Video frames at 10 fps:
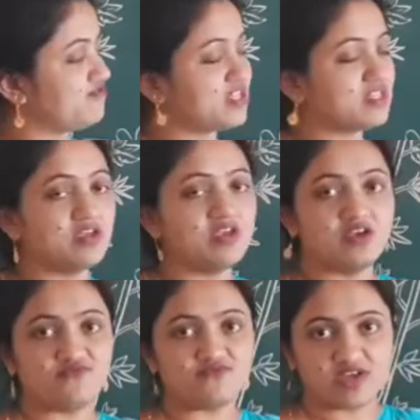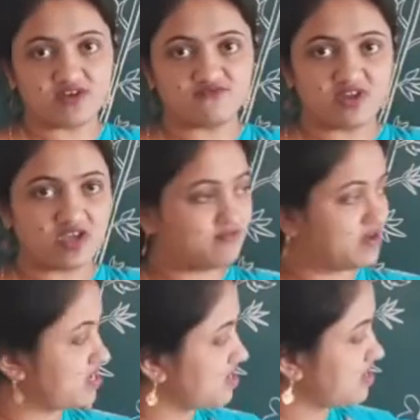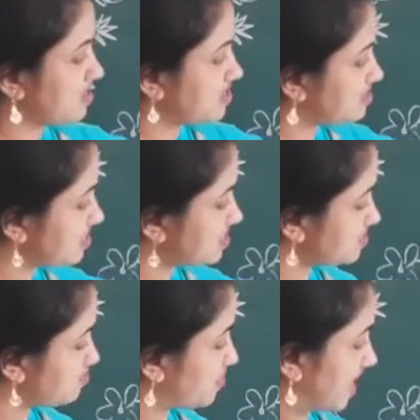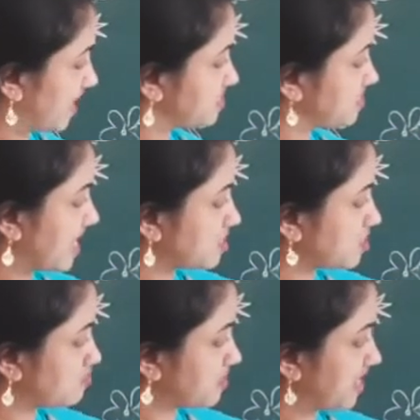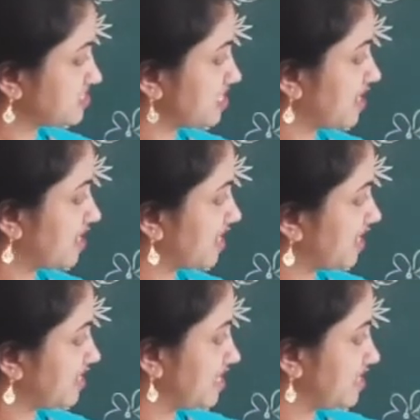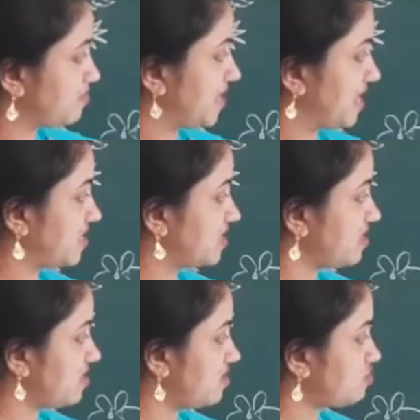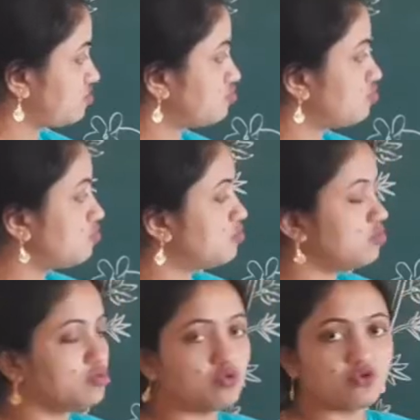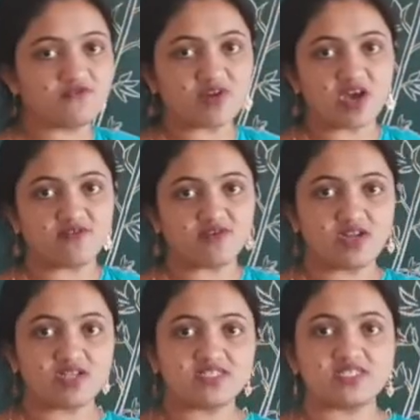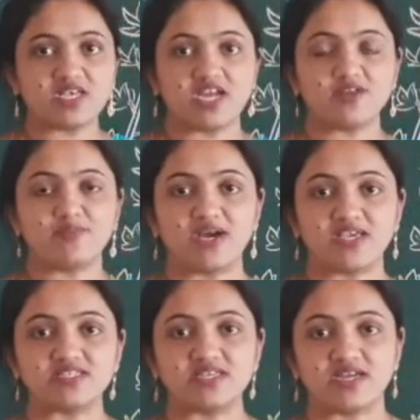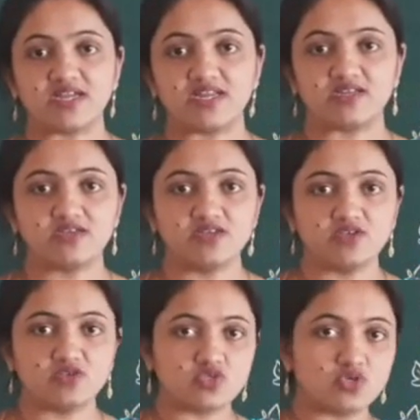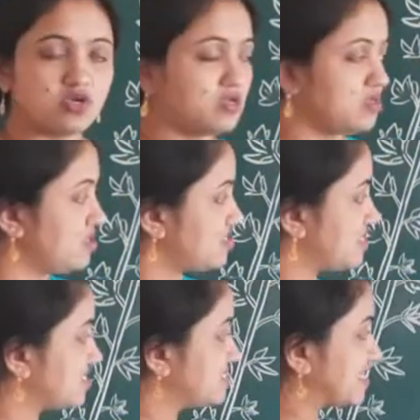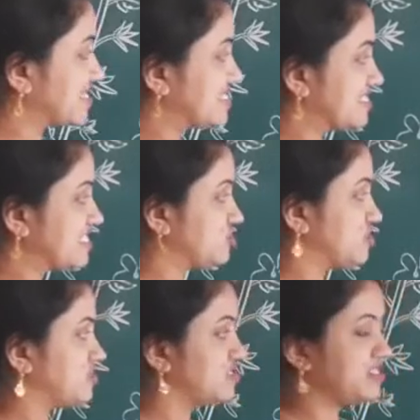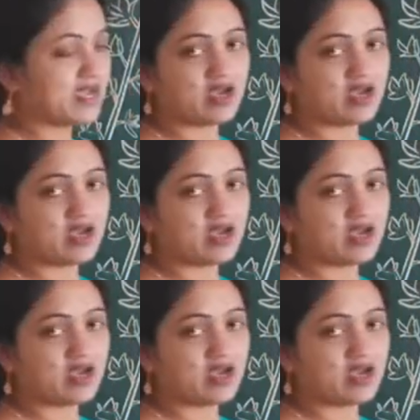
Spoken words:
with one flower. This branch, lateral branch, again it bear two more flowers side by side. So the succession,